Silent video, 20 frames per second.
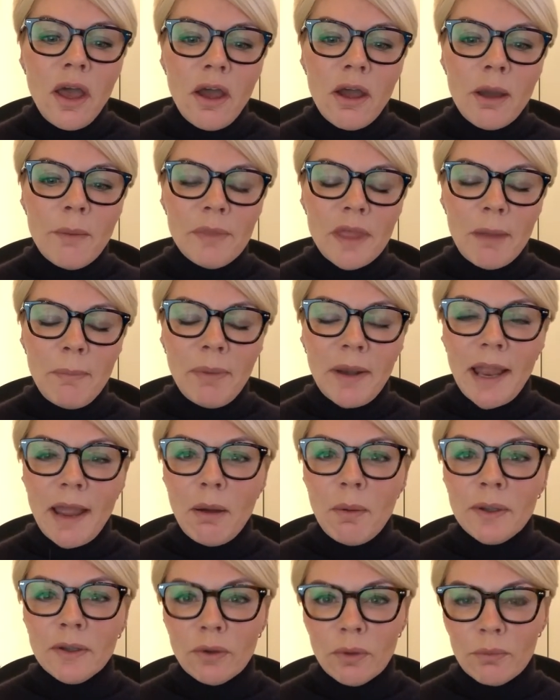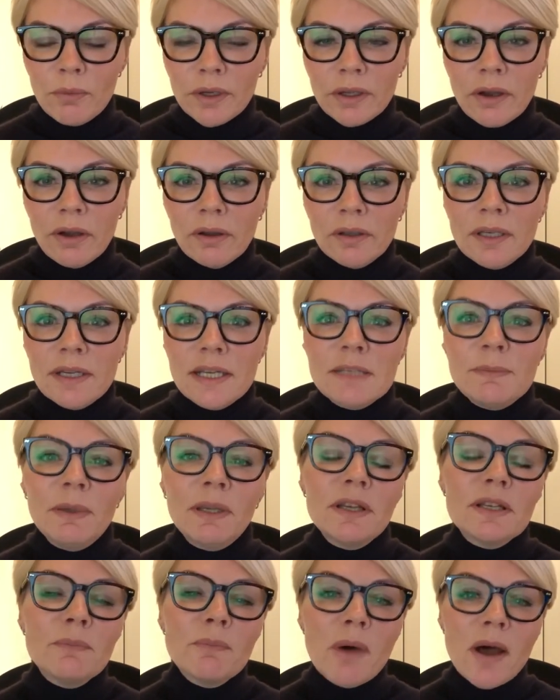Um, they're ploughing on regardless
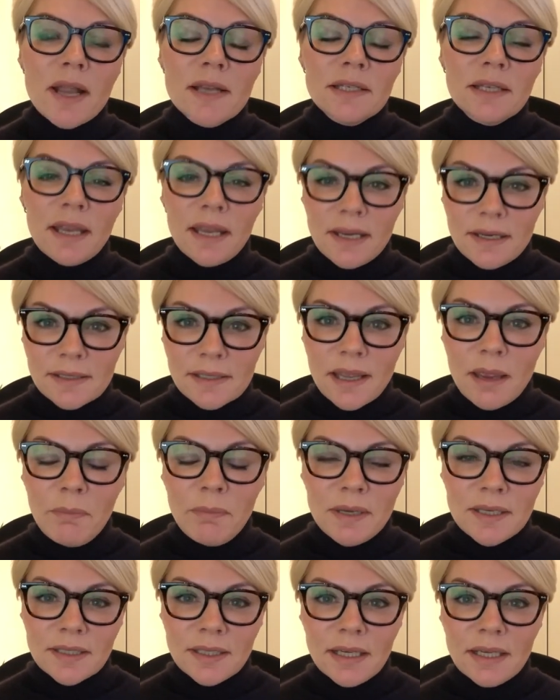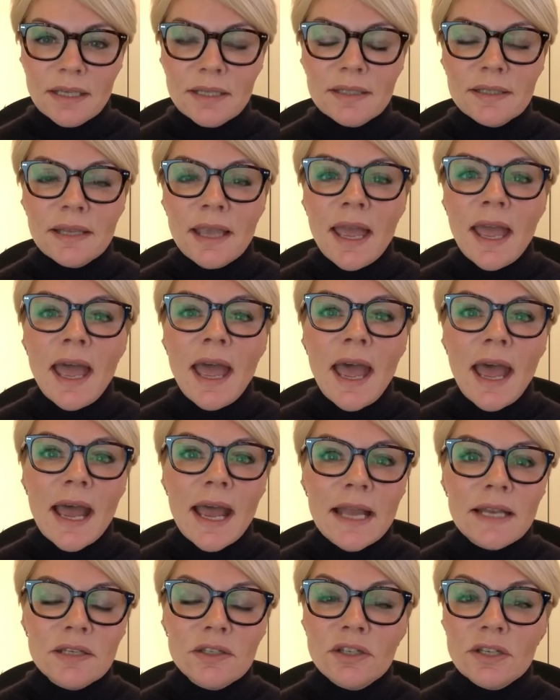because buy to let is their business.
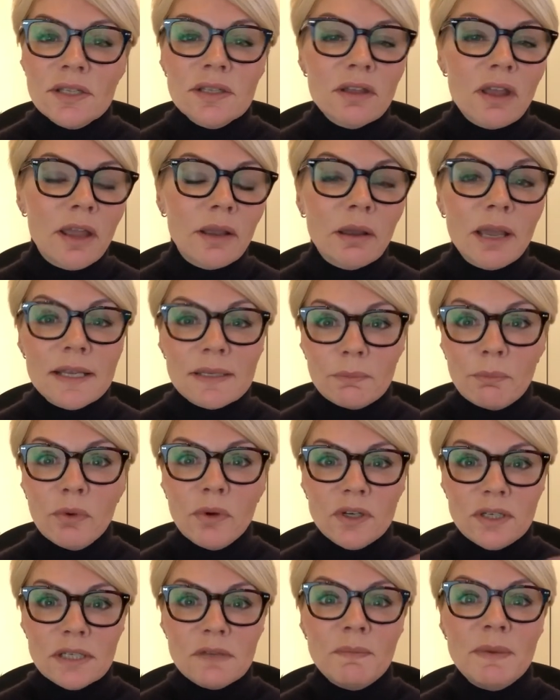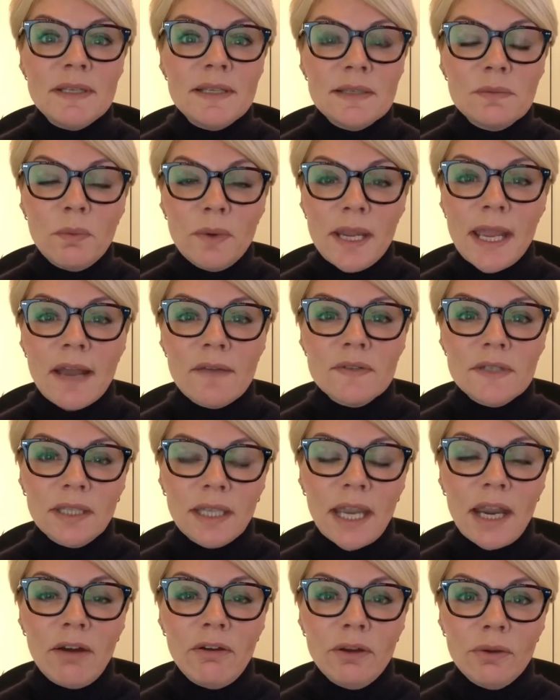And just like as mortgages for business, we have to
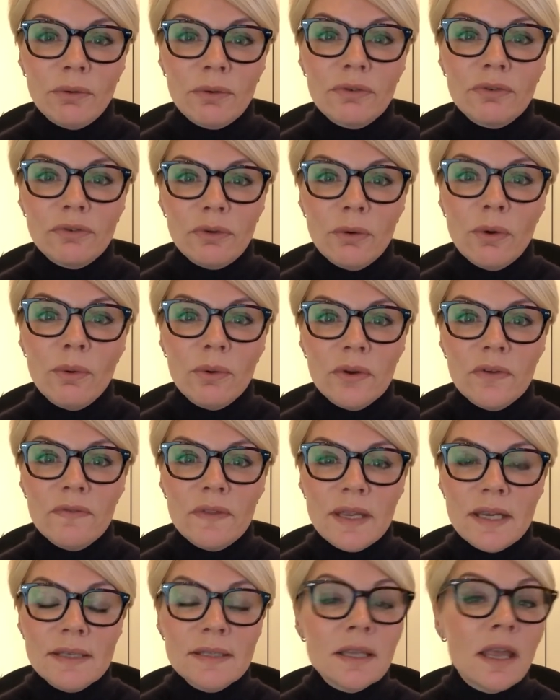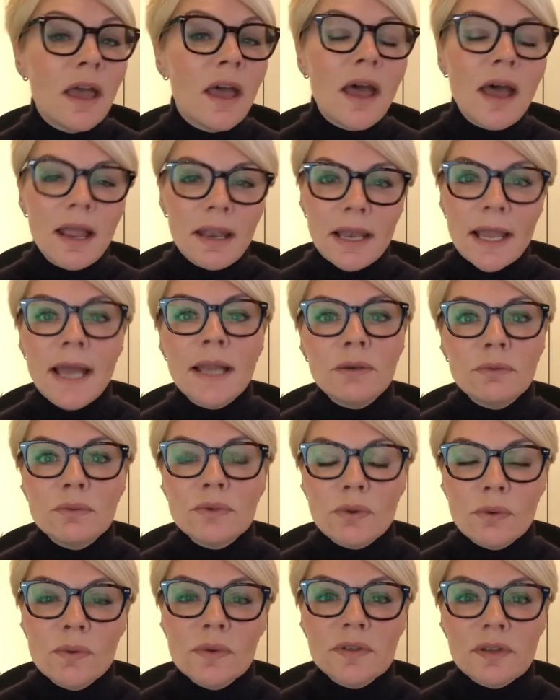carry on through all of this. A
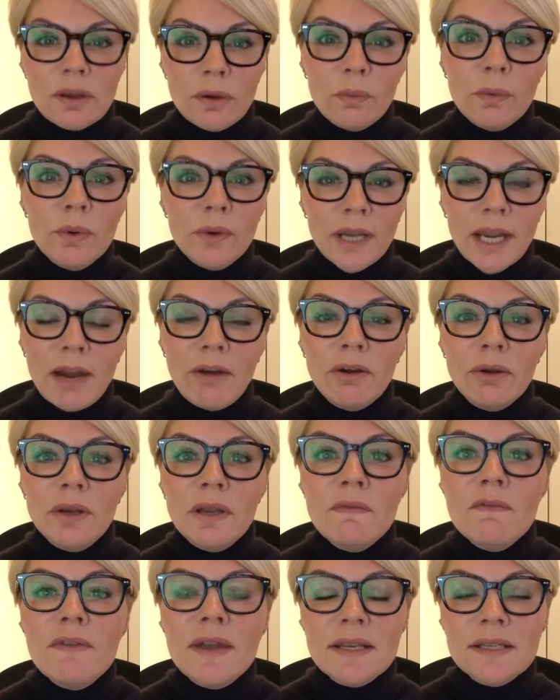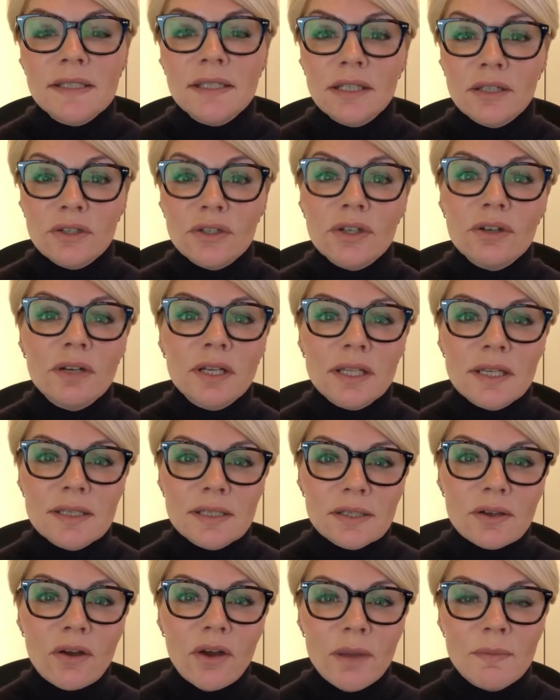landlord also will carry on investing during
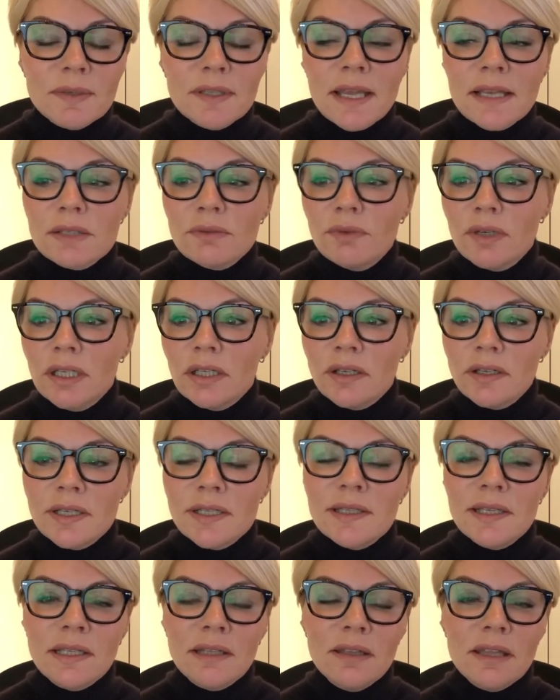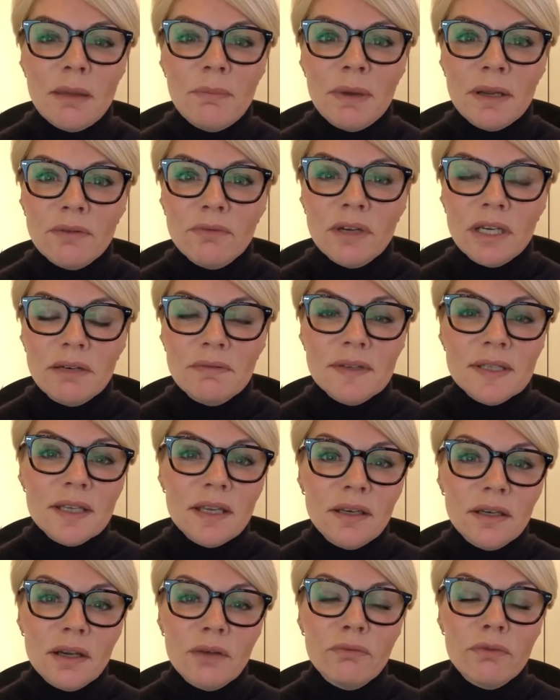this time. So that's really good to see that they're being really
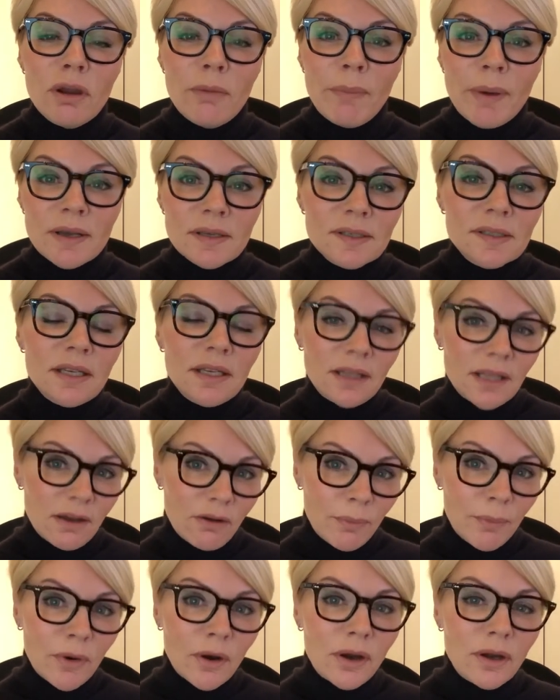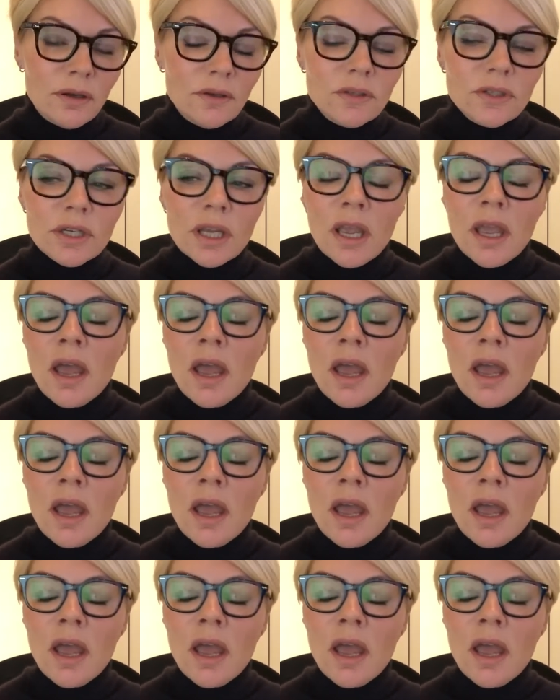resilient and robust in their approach.